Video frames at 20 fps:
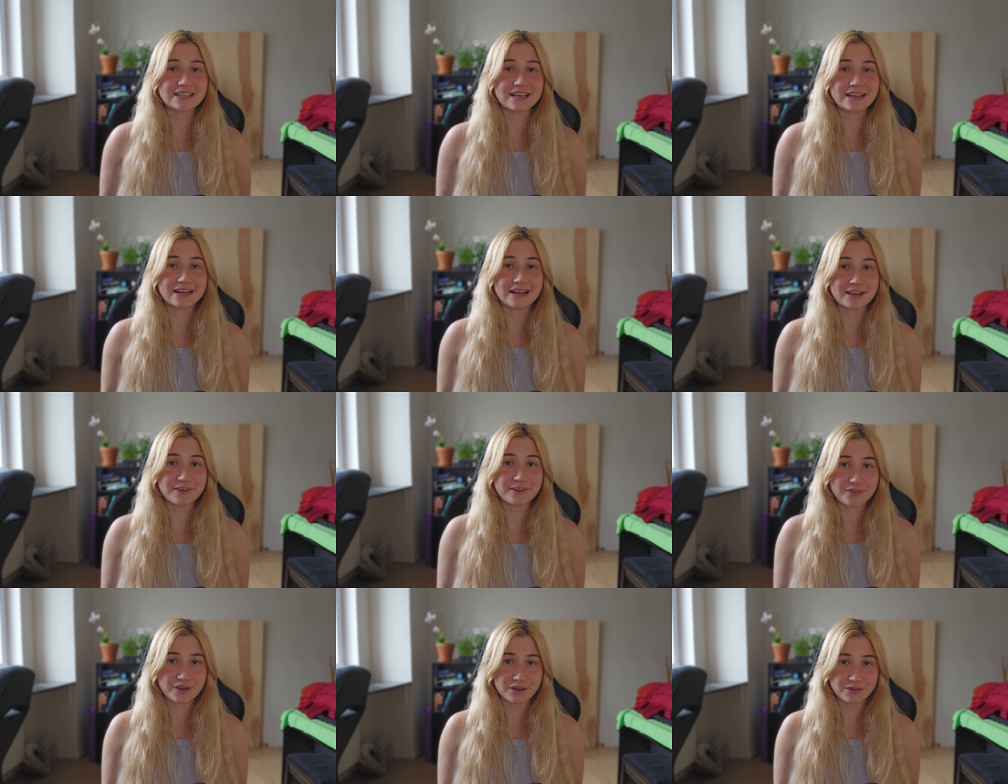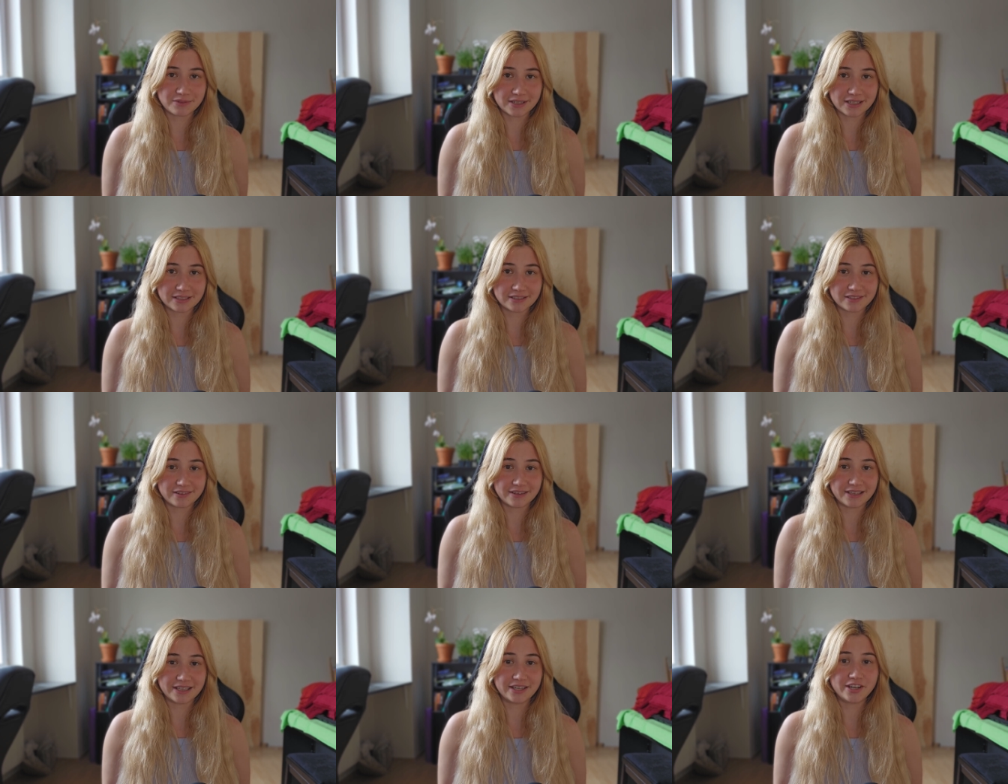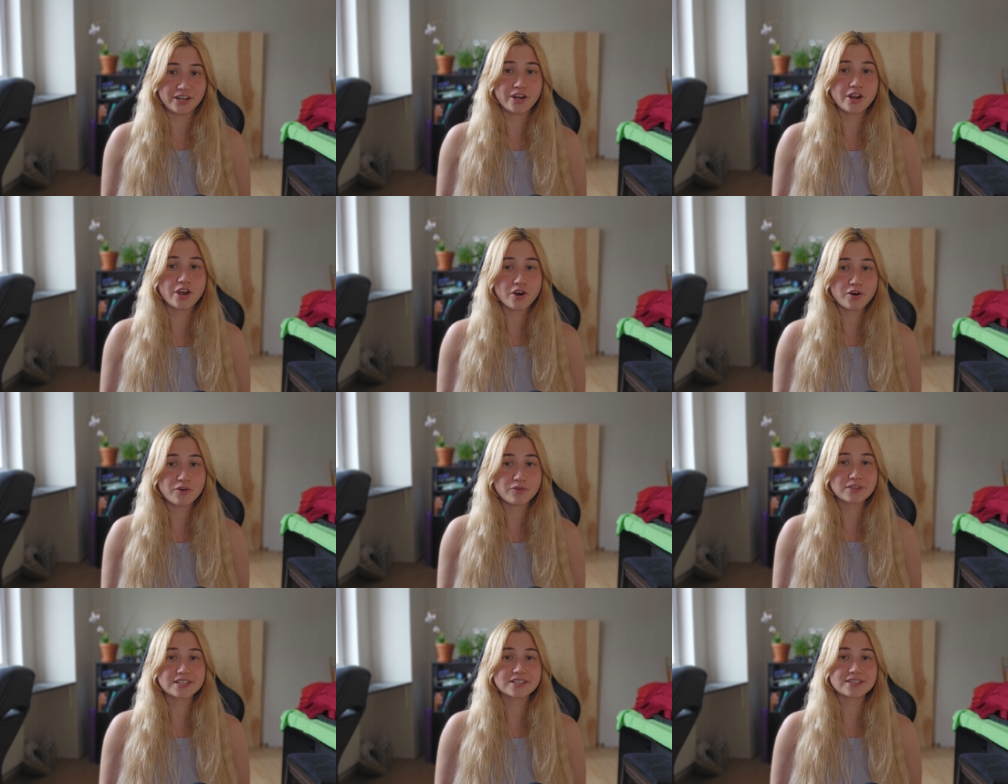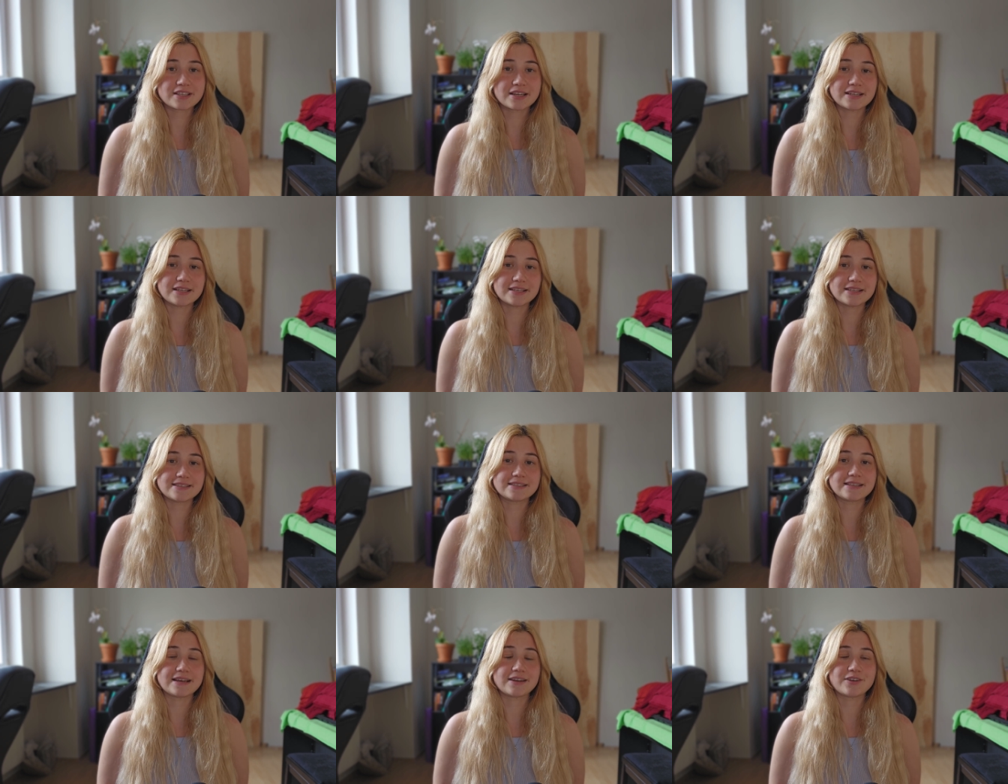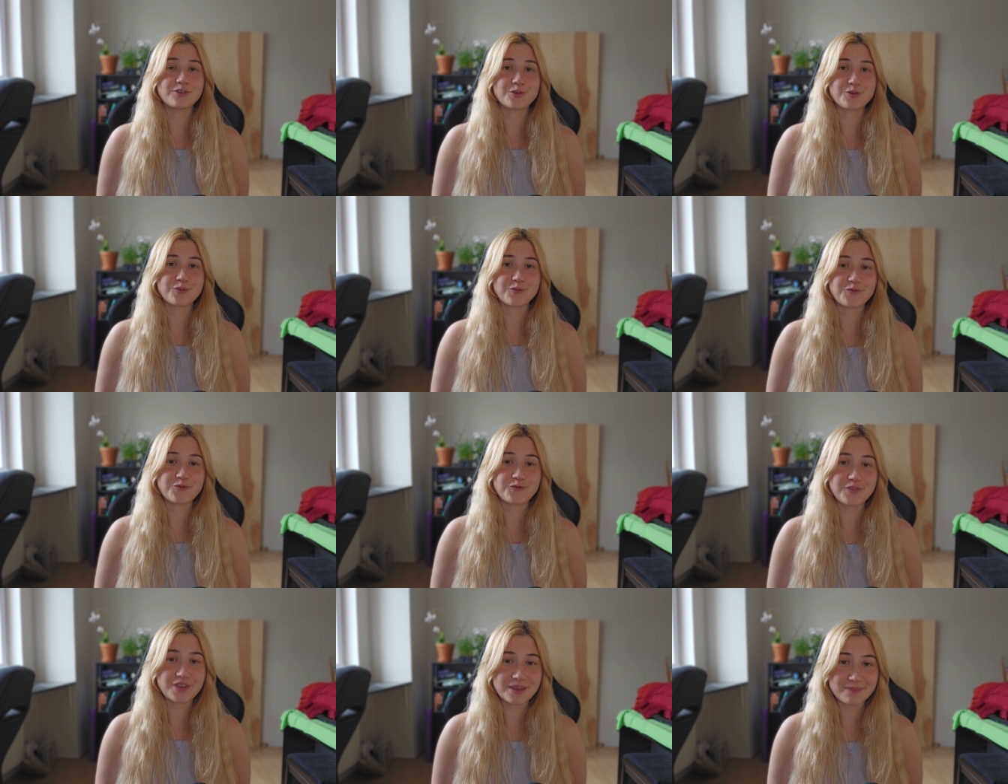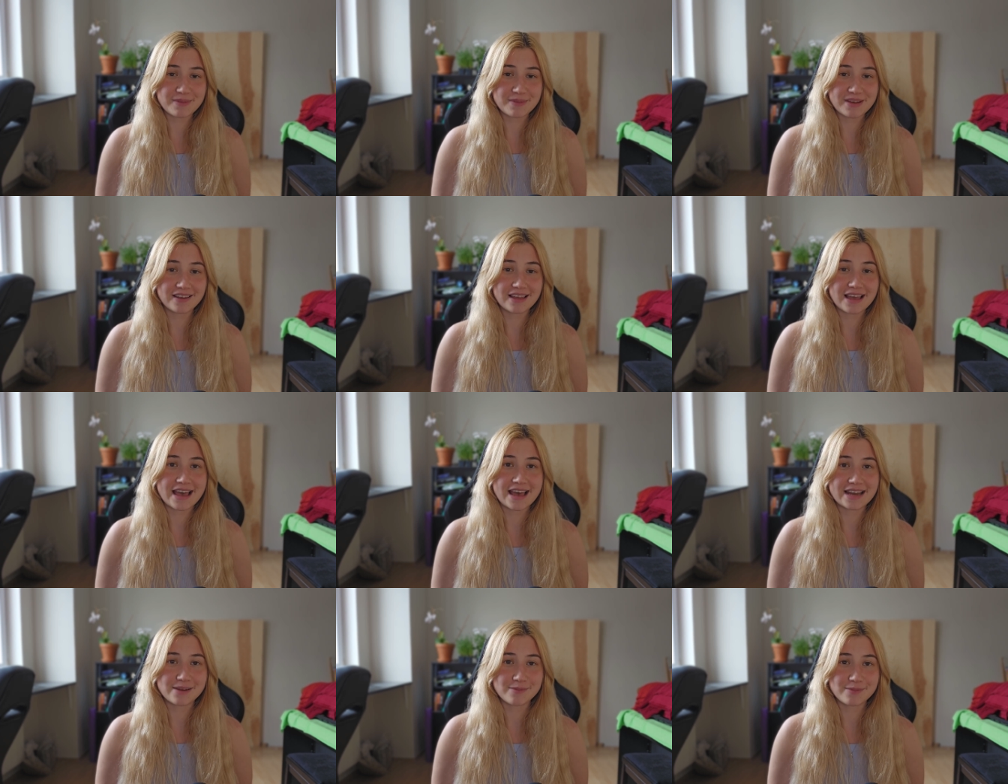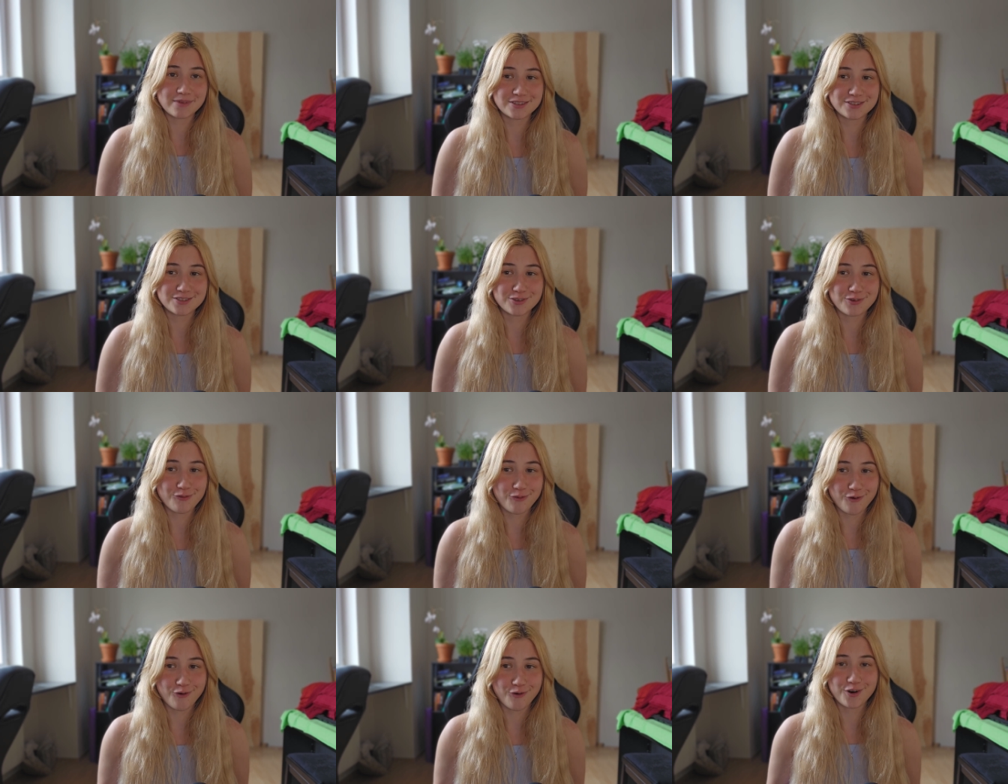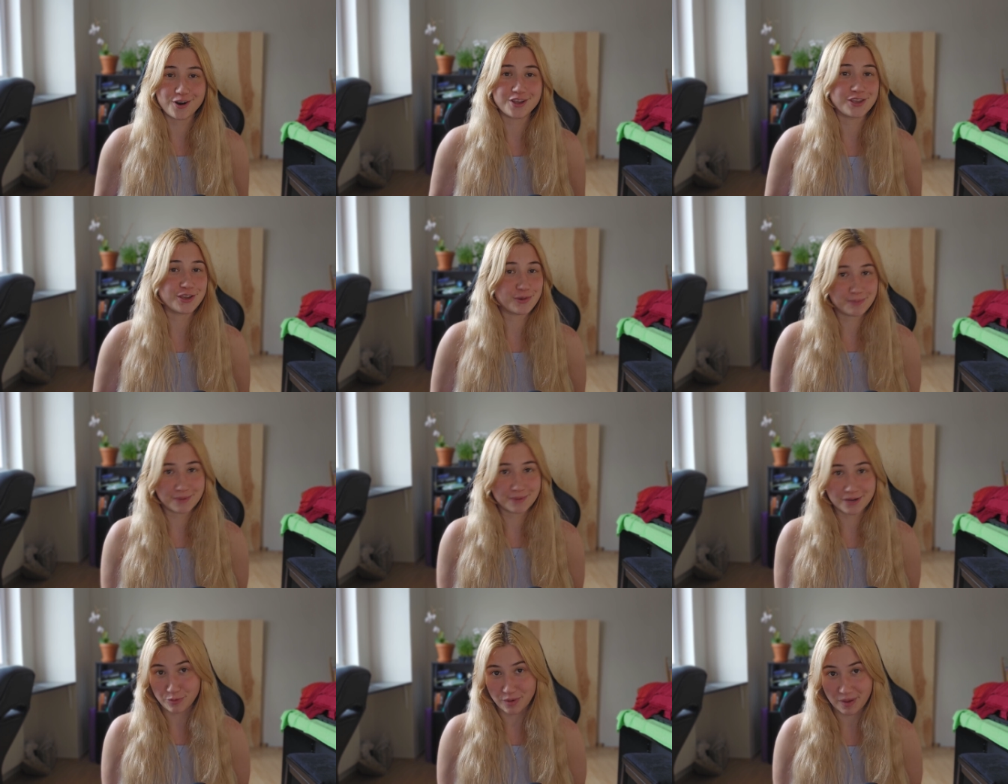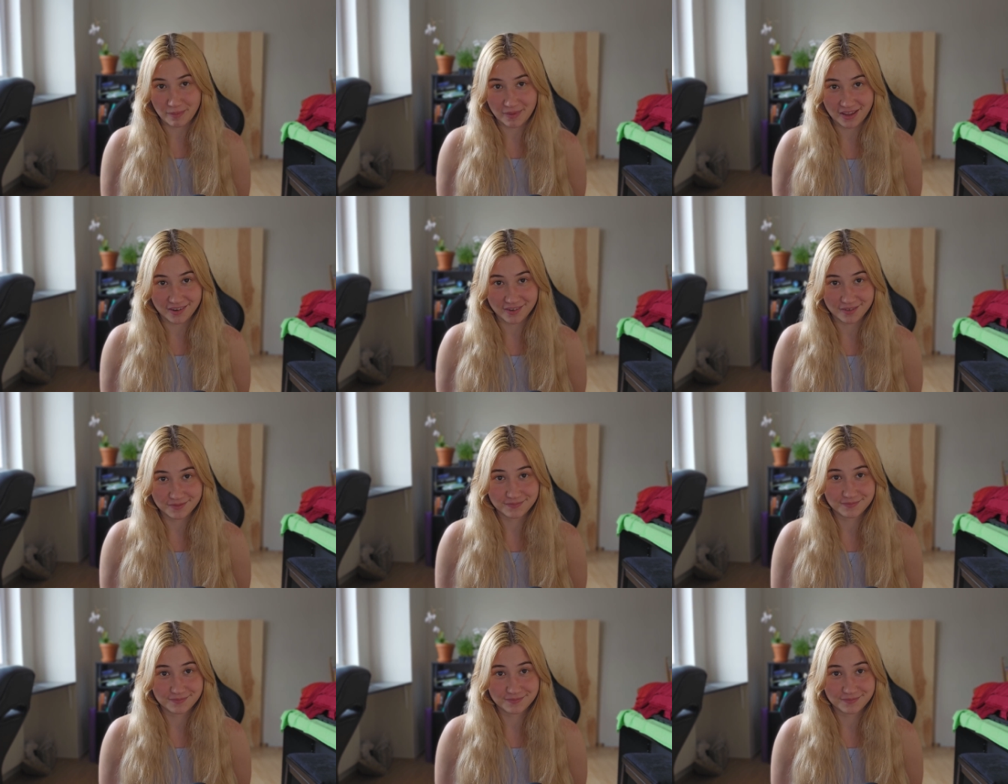and I found literally no studies done on female animals or human women.